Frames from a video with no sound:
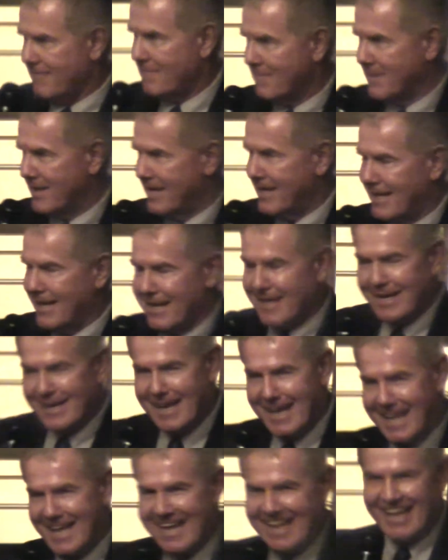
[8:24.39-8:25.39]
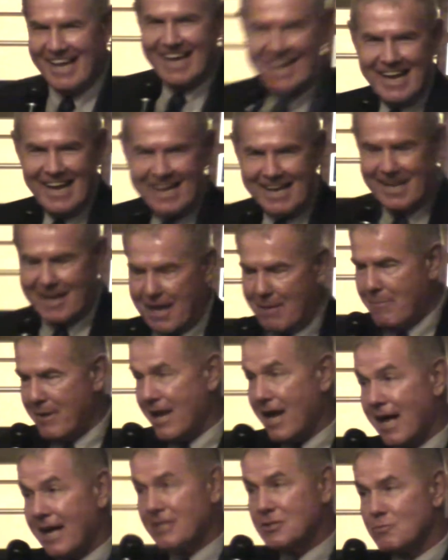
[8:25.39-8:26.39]
And I'll
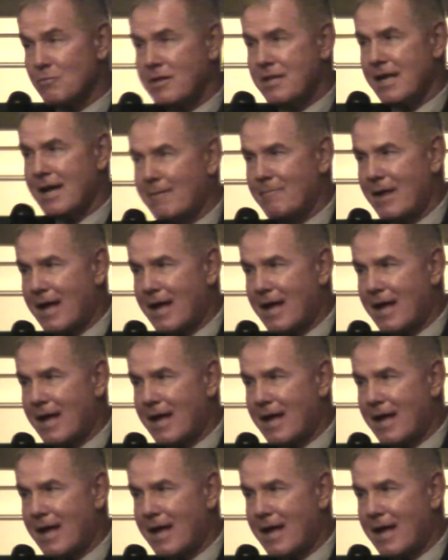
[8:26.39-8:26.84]
be honest with you,